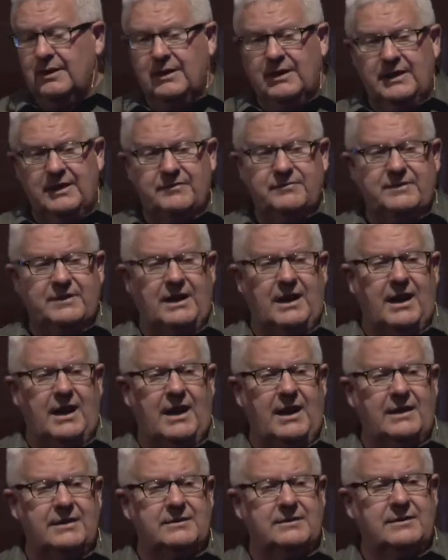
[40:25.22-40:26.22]
If
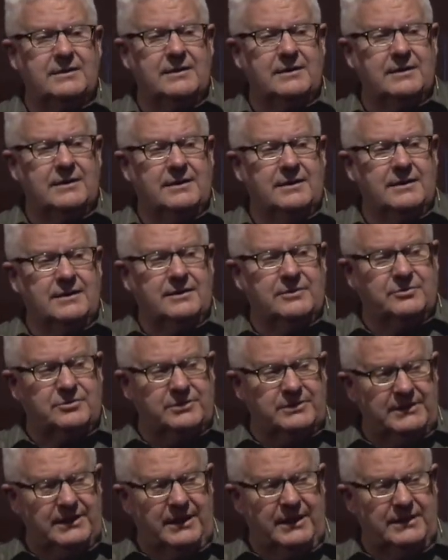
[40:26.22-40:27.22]
God
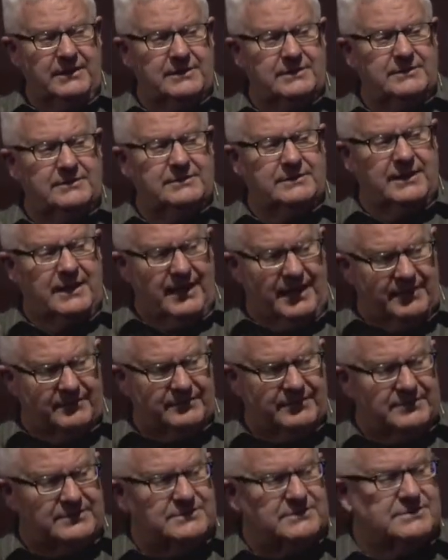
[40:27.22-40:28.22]
created the
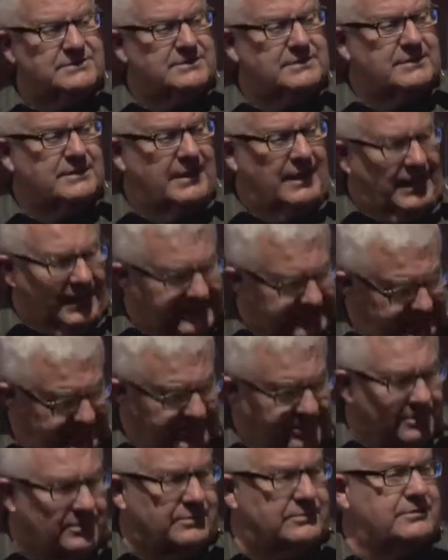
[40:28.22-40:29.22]
heavens and the
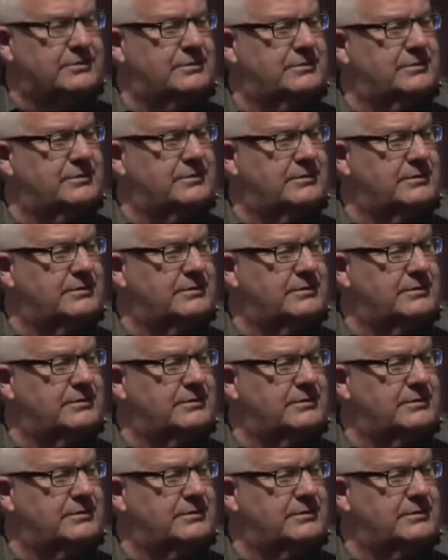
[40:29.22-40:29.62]
earth,